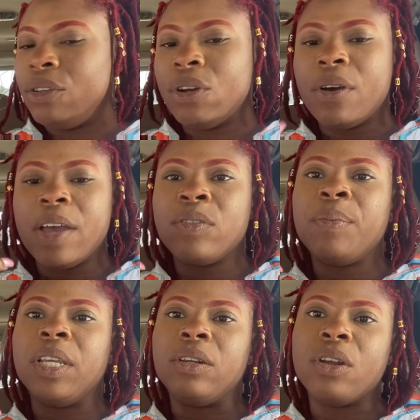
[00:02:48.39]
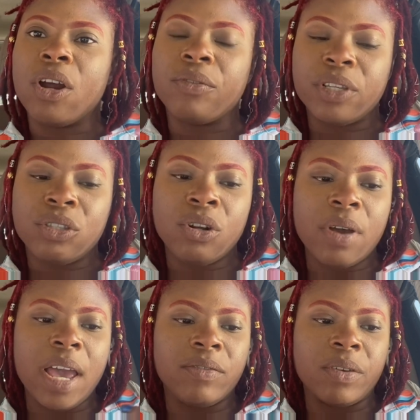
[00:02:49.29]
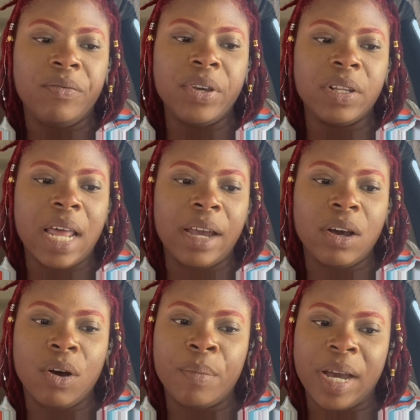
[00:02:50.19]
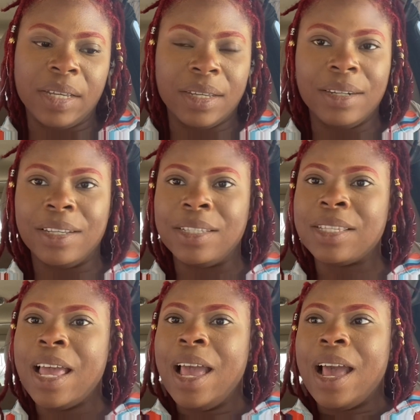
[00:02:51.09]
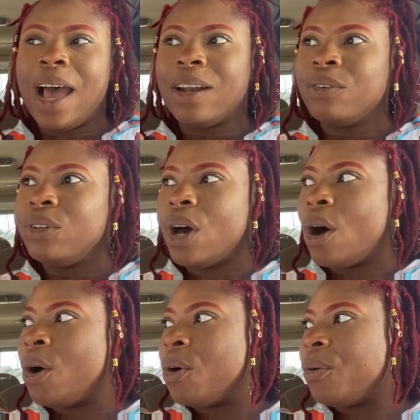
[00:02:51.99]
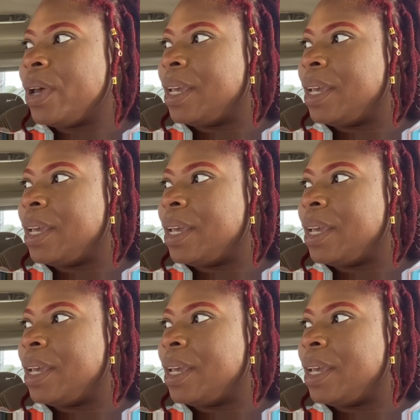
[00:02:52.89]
You don't have to be nervous. You don't have to feel like, oh my goodness, I don't know.